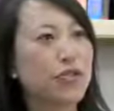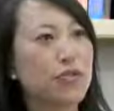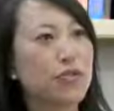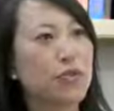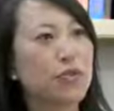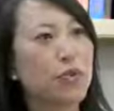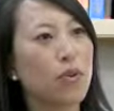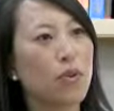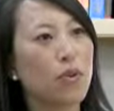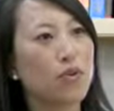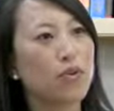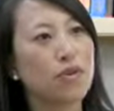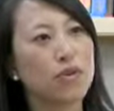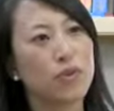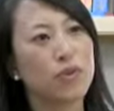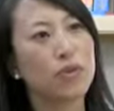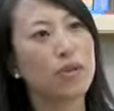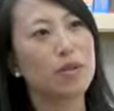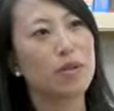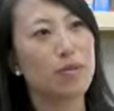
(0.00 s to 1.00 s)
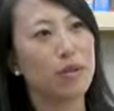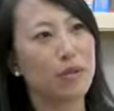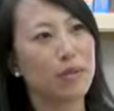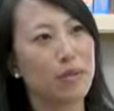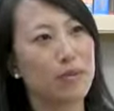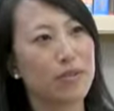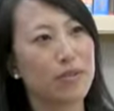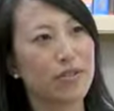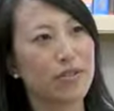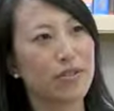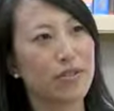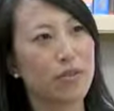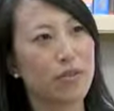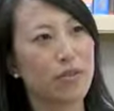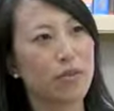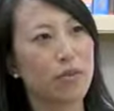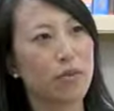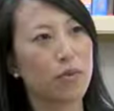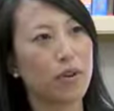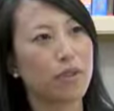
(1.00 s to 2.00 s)
do hold the dual appointment position
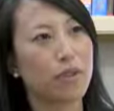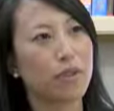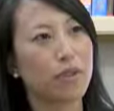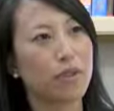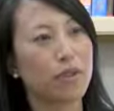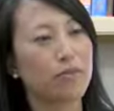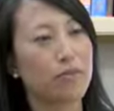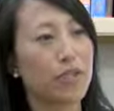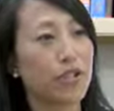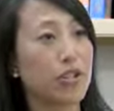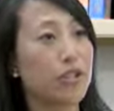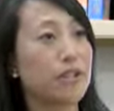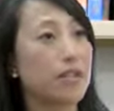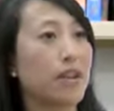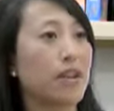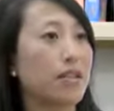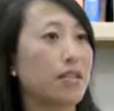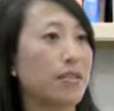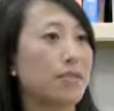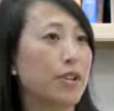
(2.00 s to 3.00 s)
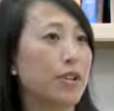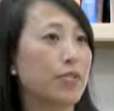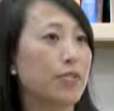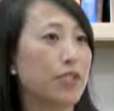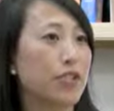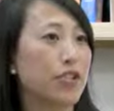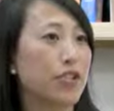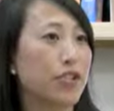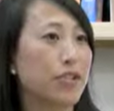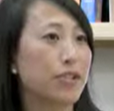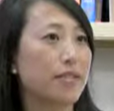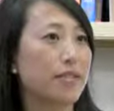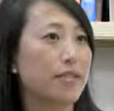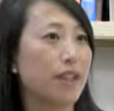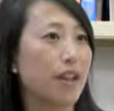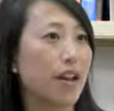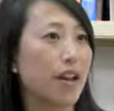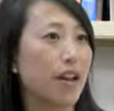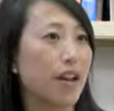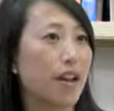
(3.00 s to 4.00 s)
with admissions and alumni relations.
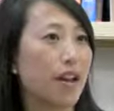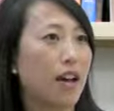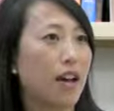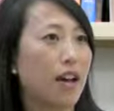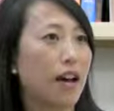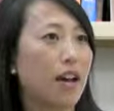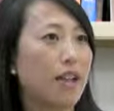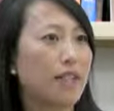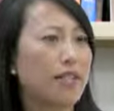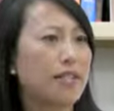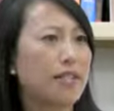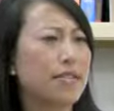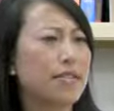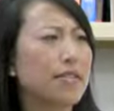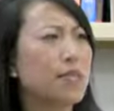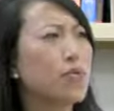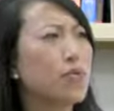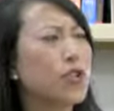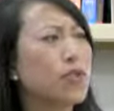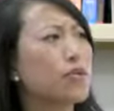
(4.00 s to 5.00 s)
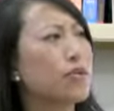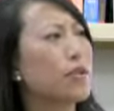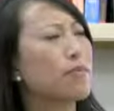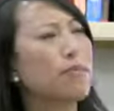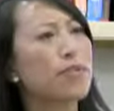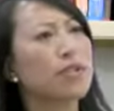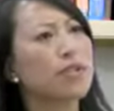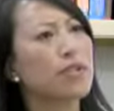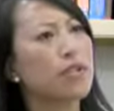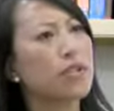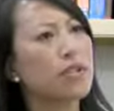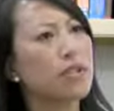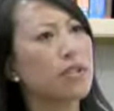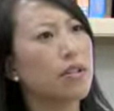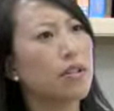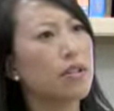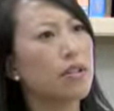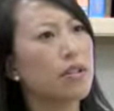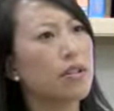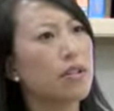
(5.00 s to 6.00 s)
And it's a somewhat unique position,
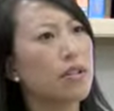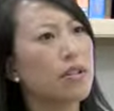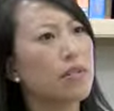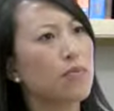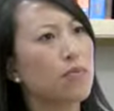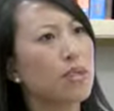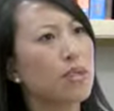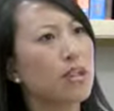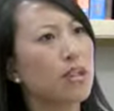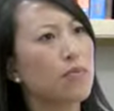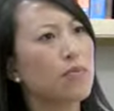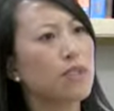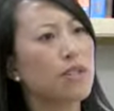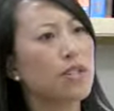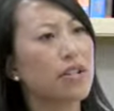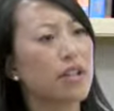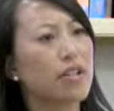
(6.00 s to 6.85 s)
I think, when it comes to